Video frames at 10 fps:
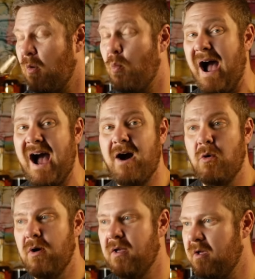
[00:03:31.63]

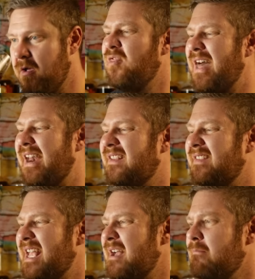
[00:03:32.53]
Wow. That is
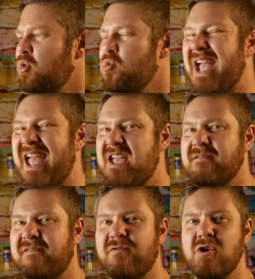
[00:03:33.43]
like a bouquet of
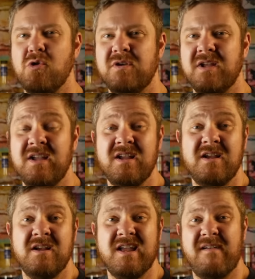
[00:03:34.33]
fruit.
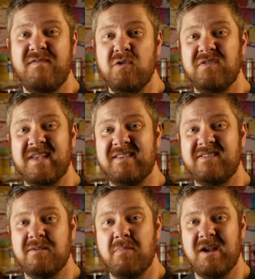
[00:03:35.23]
If you sent
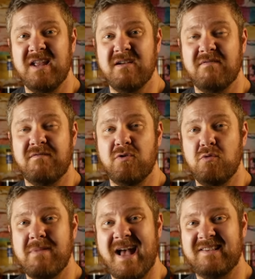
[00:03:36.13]
somebody a fruit
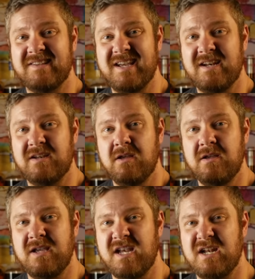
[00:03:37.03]
basket
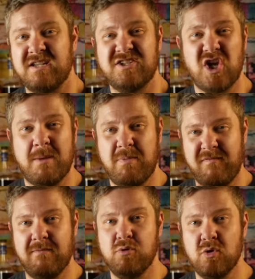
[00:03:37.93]
in the shape of
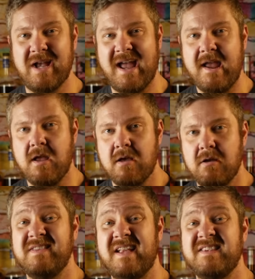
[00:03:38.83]
a bouquet,
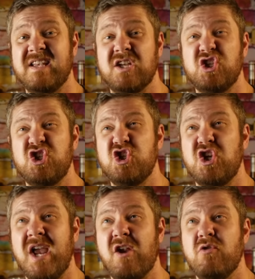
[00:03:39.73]
that's like a
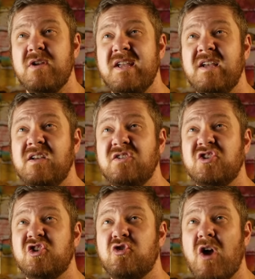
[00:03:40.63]
cherry,
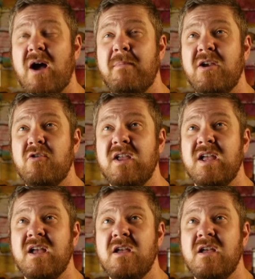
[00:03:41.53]
strawberry,